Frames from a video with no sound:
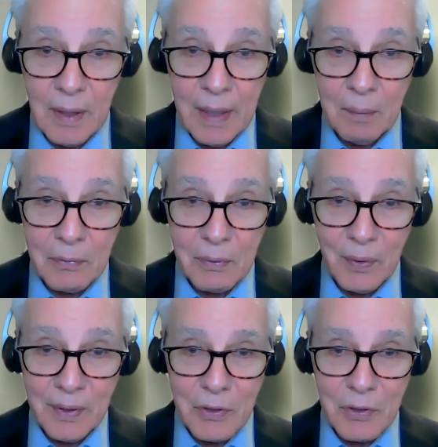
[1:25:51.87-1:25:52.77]
I'm
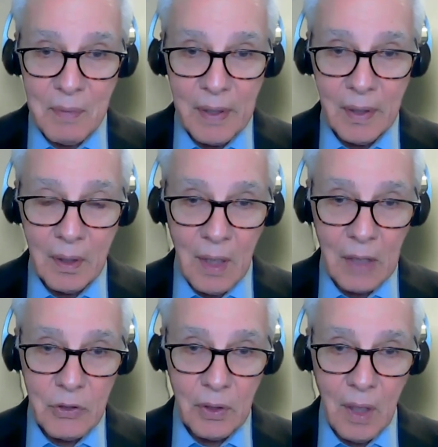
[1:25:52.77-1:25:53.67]
really just making a
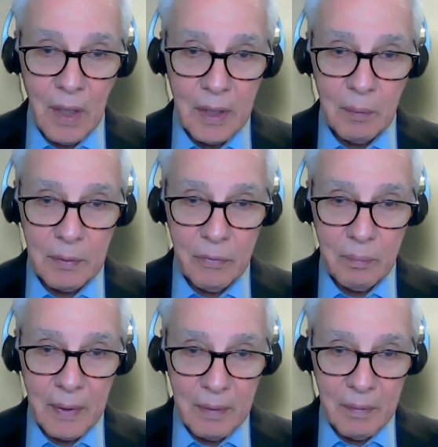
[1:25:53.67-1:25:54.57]
logical argument
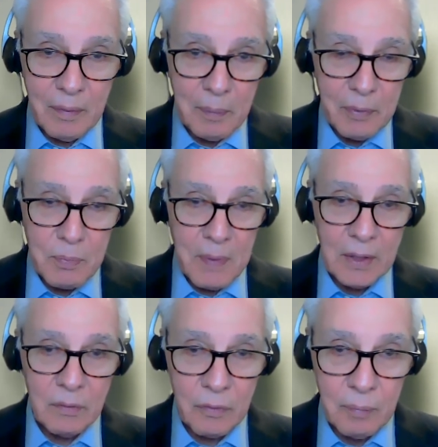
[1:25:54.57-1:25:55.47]
from my
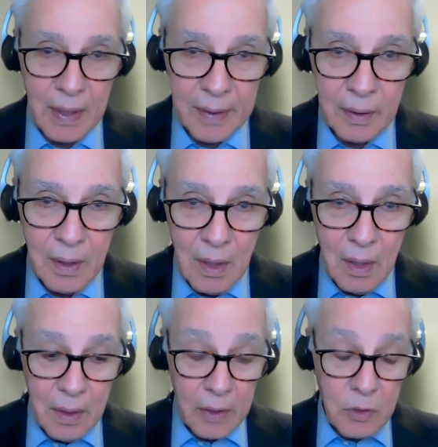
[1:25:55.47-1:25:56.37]
perspective of my
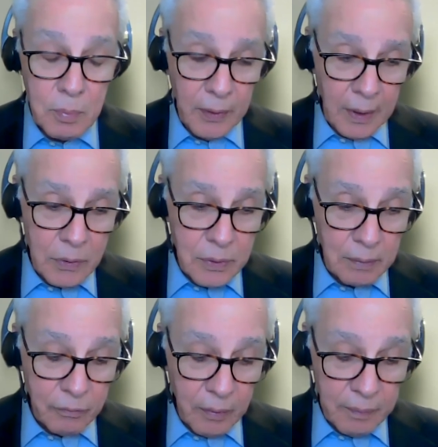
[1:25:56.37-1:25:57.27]
experience
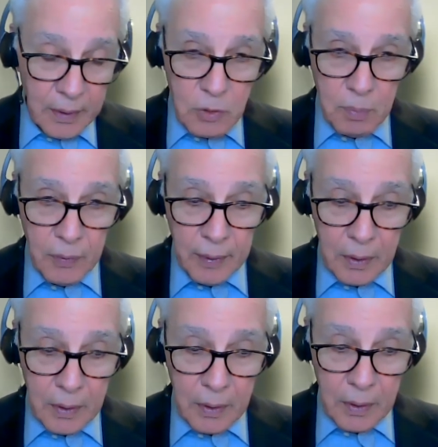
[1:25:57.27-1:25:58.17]
and from the
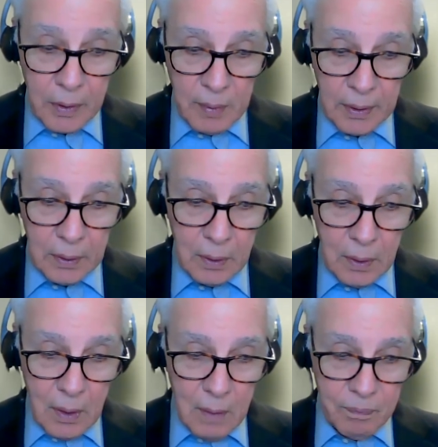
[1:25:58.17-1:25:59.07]
experience that so many
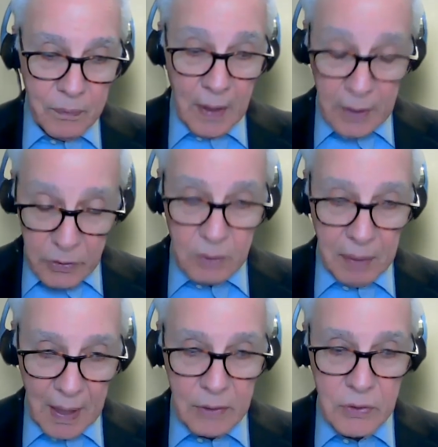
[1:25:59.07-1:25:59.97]
innocent
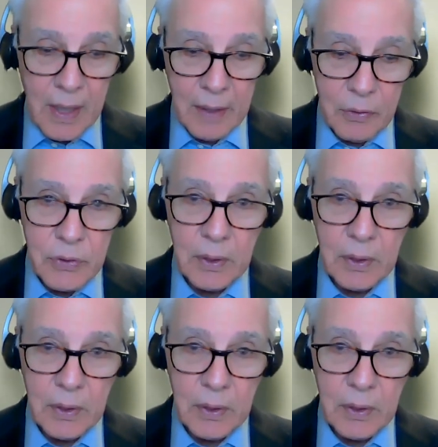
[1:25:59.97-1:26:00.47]
bystanders,